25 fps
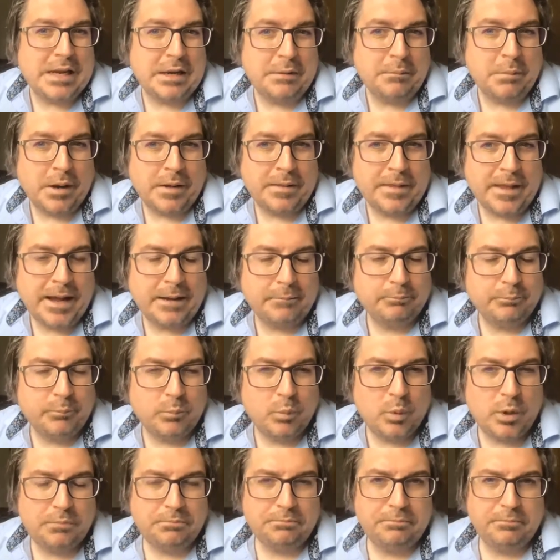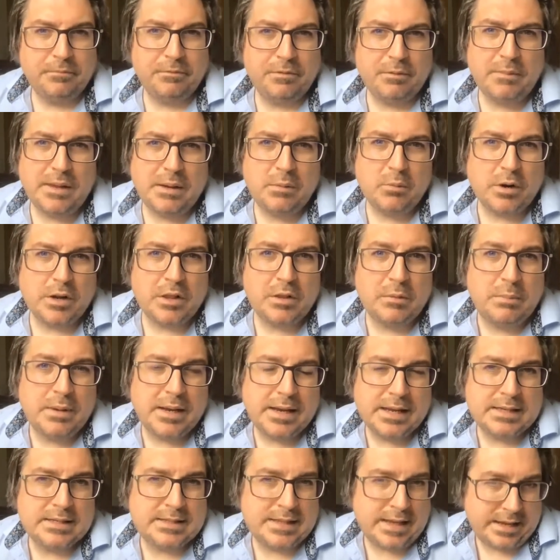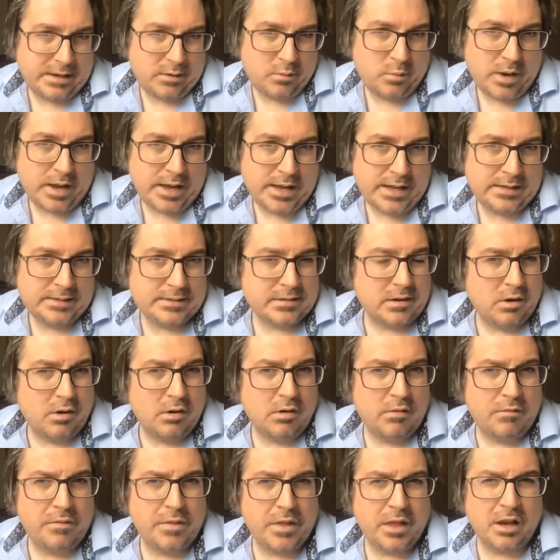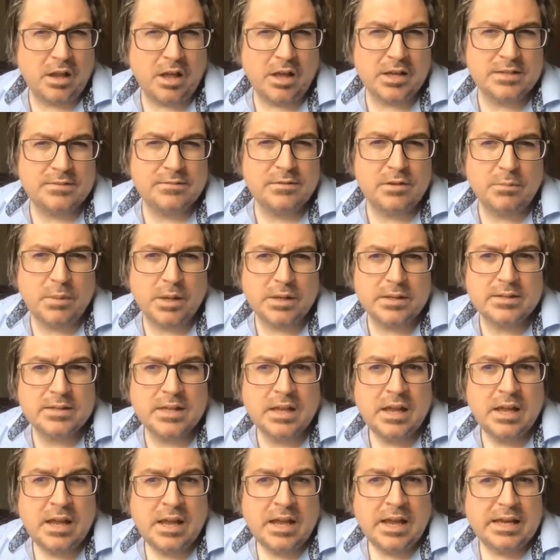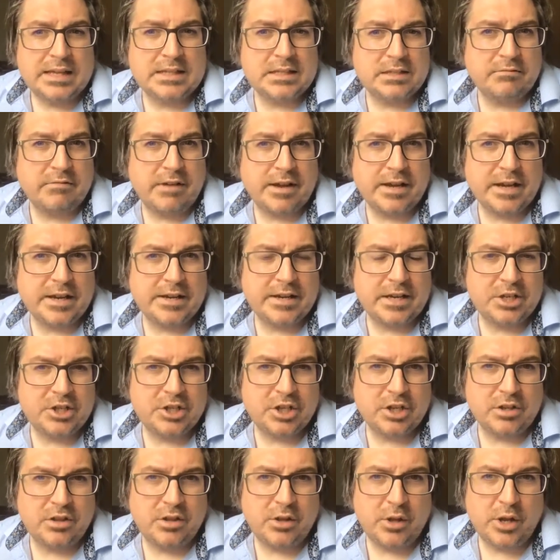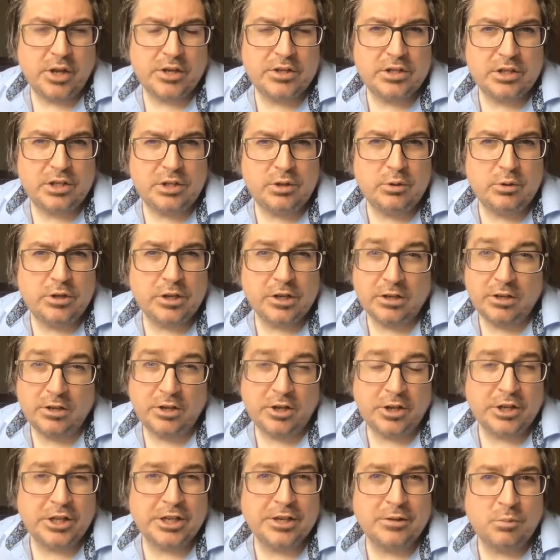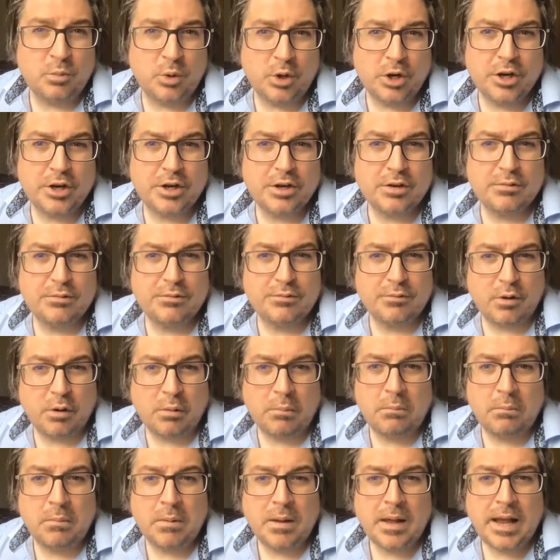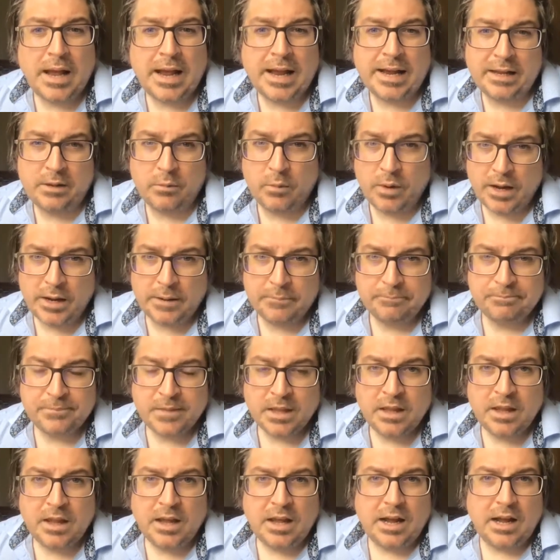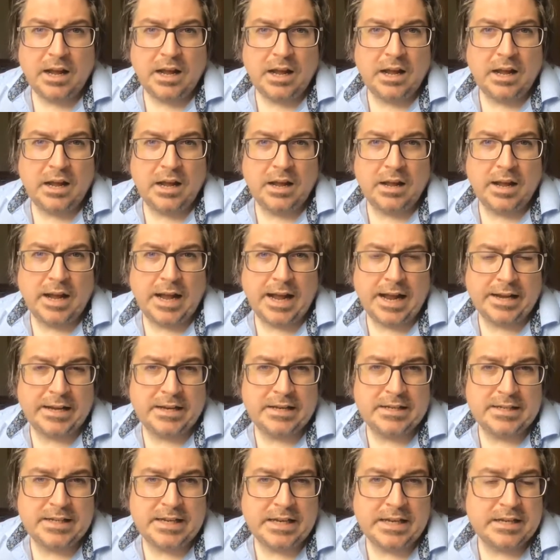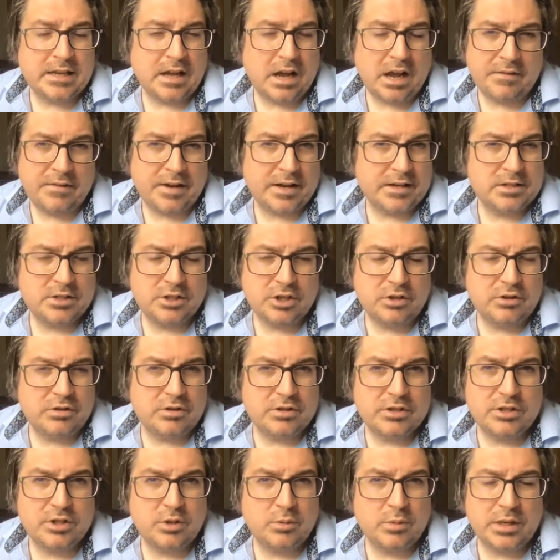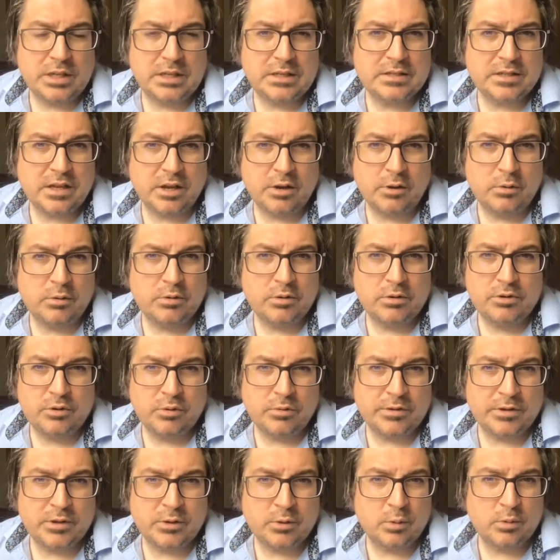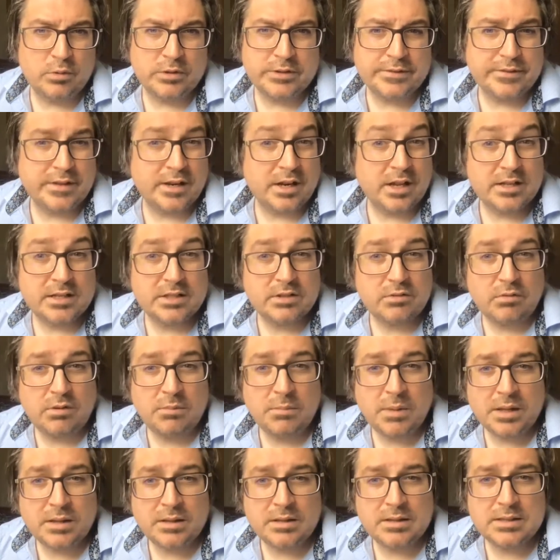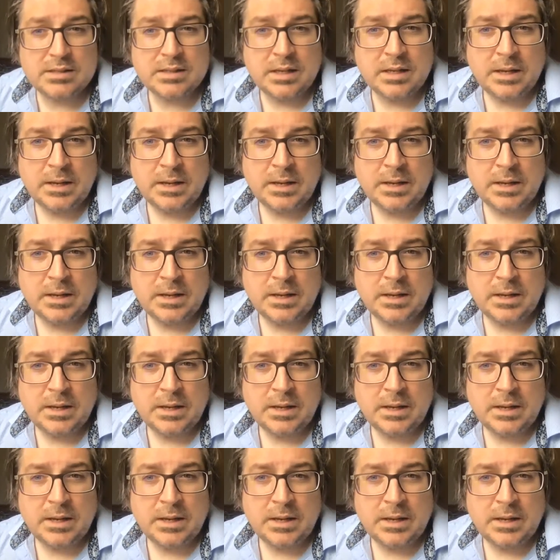by that? Well, for me, one of the biggest takeaways of the last few months is a recognition that you can learn and work from anywhere. And indeed, I've had students doing so during the course of the last 3 months.